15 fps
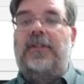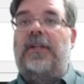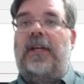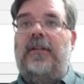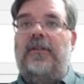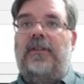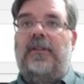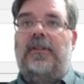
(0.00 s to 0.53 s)

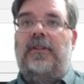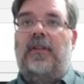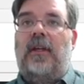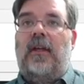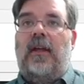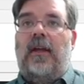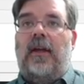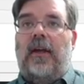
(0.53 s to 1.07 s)
changes.
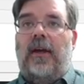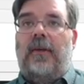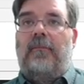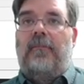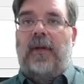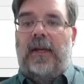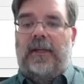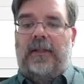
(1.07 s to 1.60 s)

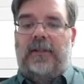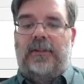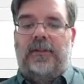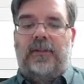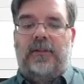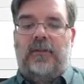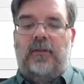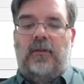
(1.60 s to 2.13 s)

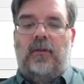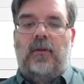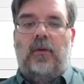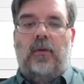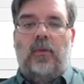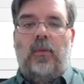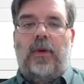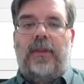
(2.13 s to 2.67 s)
Minus
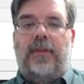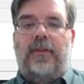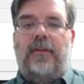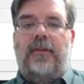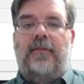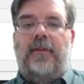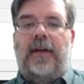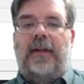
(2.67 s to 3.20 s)
width
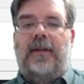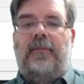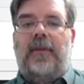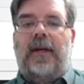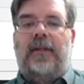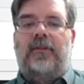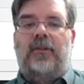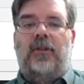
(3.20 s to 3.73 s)
divided
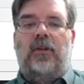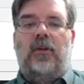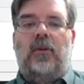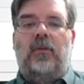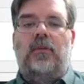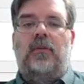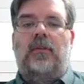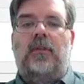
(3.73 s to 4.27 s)
by 2
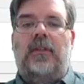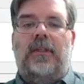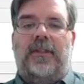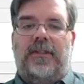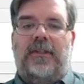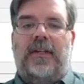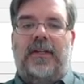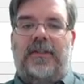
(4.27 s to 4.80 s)

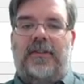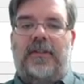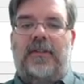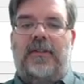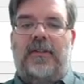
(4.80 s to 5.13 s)
is less than